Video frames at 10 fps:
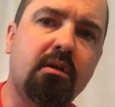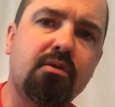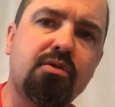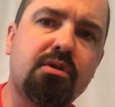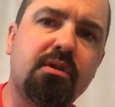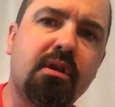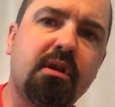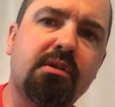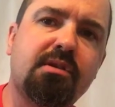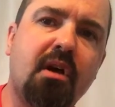you
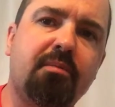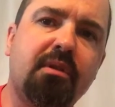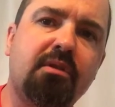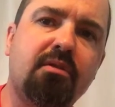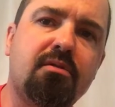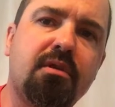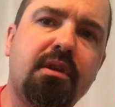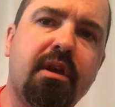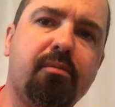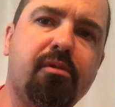should stop in Tooth and
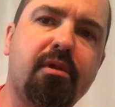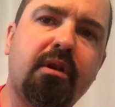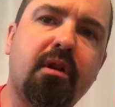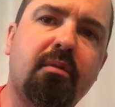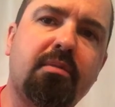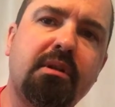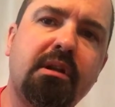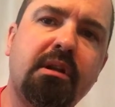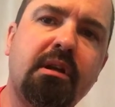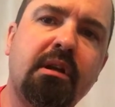Nail Brewing Company.